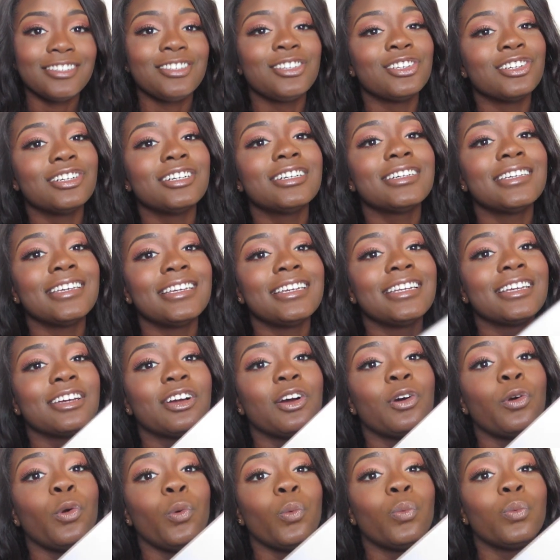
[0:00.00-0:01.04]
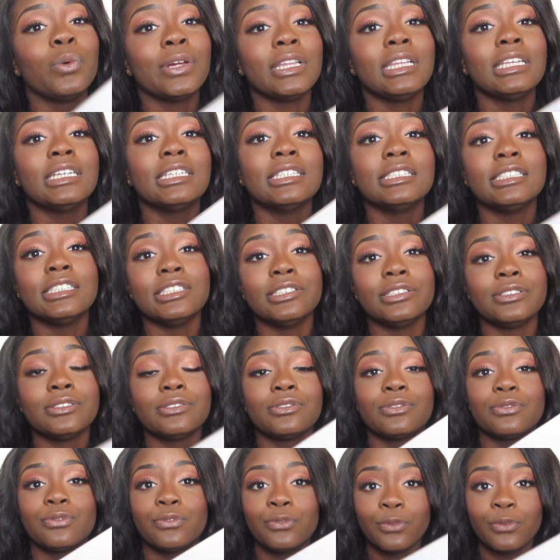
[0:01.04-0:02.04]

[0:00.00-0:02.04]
you're getting a really good deal